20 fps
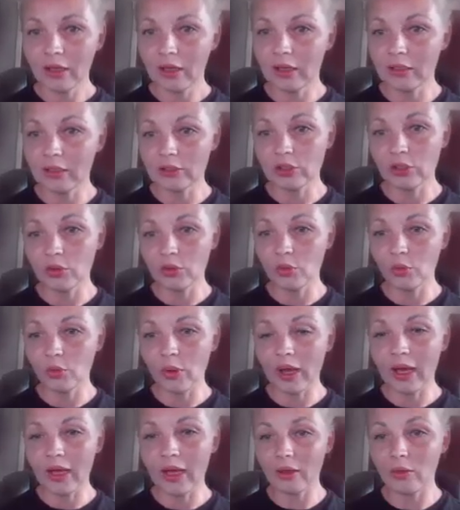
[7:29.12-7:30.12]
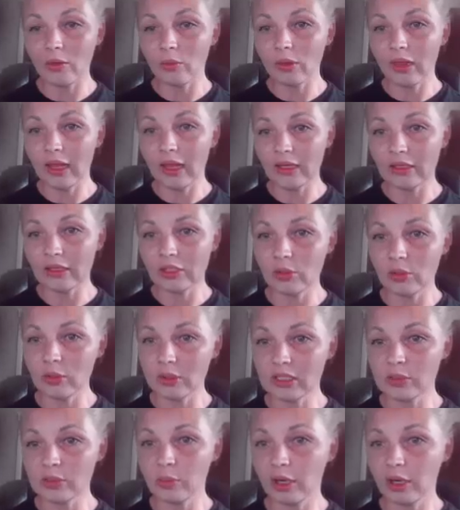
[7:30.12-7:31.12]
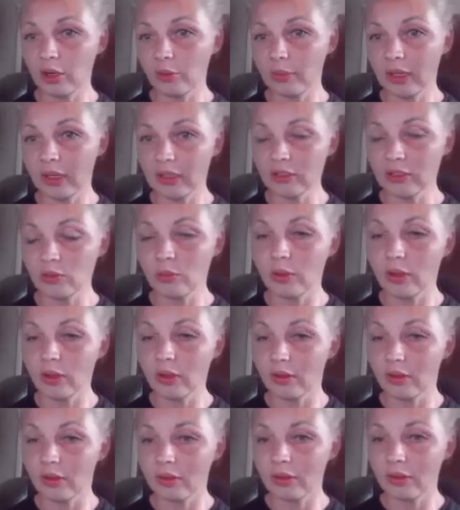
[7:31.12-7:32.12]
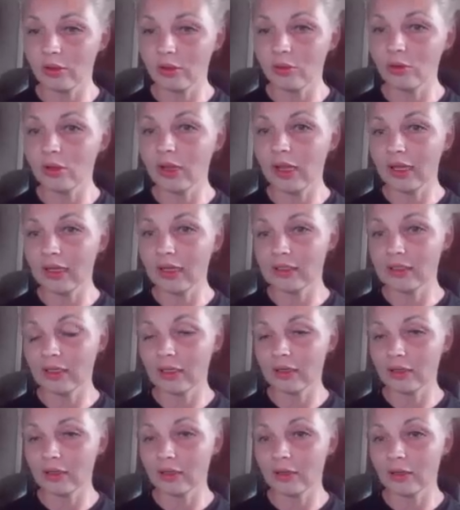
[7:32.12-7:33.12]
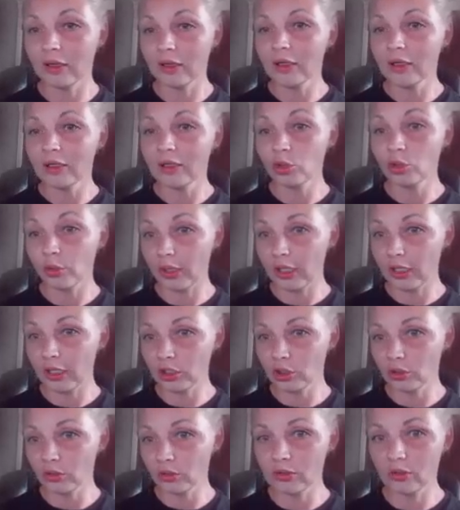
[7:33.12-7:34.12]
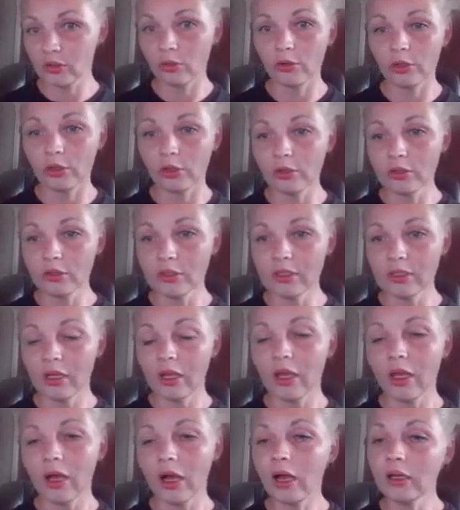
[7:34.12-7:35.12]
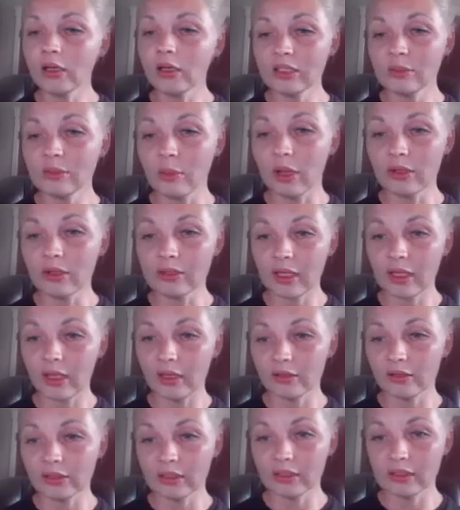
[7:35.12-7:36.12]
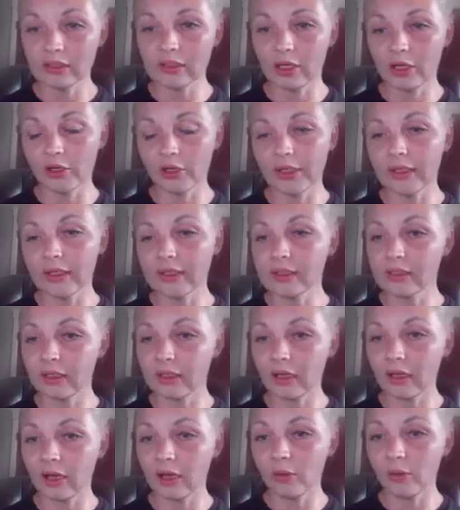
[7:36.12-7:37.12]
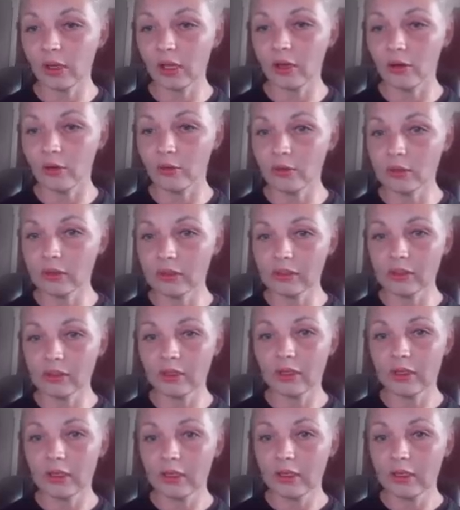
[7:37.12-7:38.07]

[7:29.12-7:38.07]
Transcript: I would like to experiment with utilizing triage nurse orders on a small scale to start and see how it goes.